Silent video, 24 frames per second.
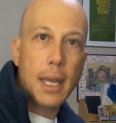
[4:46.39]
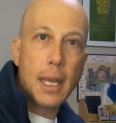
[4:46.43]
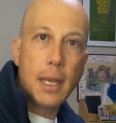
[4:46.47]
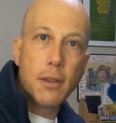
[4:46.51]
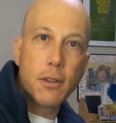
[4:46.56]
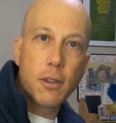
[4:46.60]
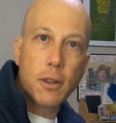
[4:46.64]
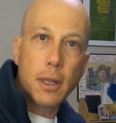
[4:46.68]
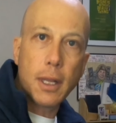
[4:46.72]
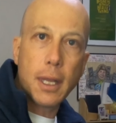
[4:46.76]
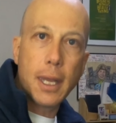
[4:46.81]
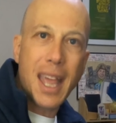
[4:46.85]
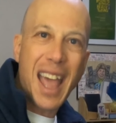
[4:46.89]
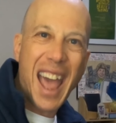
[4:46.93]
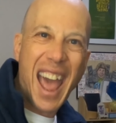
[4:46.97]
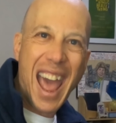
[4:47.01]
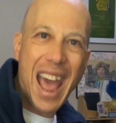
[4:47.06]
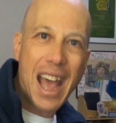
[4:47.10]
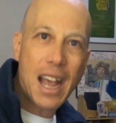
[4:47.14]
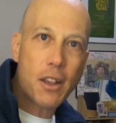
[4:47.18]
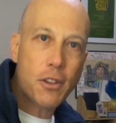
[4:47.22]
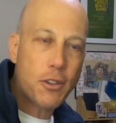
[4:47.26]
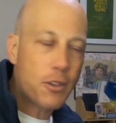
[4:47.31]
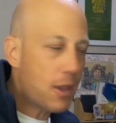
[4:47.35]
easily
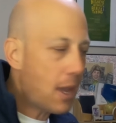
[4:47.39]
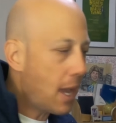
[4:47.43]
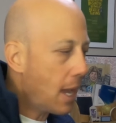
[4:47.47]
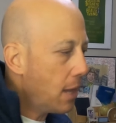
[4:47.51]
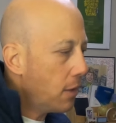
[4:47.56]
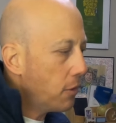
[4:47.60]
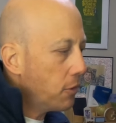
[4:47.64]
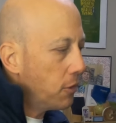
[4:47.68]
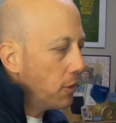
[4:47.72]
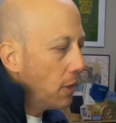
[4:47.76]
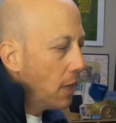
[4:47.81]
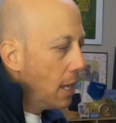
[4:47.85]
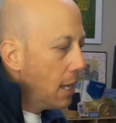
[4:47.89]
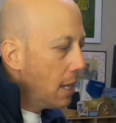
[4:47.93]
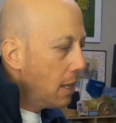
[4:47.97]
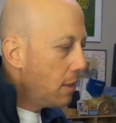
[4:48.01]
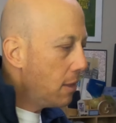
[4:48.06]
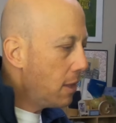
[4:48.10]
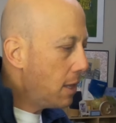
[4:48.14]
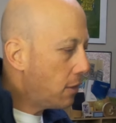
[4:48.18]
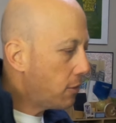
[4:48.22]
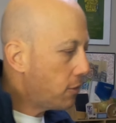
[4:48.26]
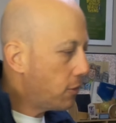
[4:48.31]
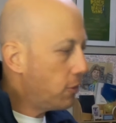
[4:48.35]
access
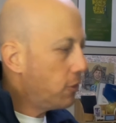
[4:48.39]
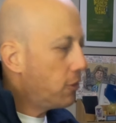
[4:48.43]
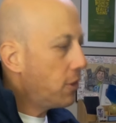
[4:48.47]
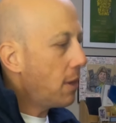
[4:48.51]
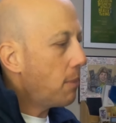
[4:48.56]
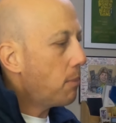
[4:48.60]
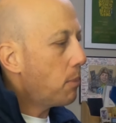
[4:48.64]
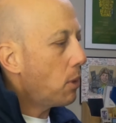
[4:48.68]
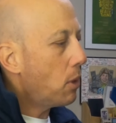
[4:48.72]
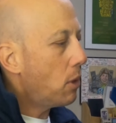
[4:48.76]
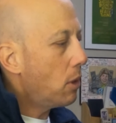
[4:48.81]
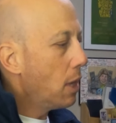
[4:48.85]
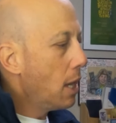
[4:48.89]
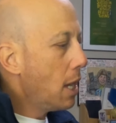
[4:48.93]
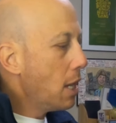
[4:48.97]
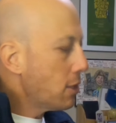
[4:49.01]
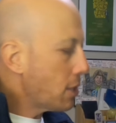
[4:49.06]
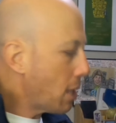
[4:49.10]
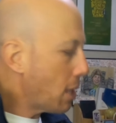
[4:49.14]
this zipper.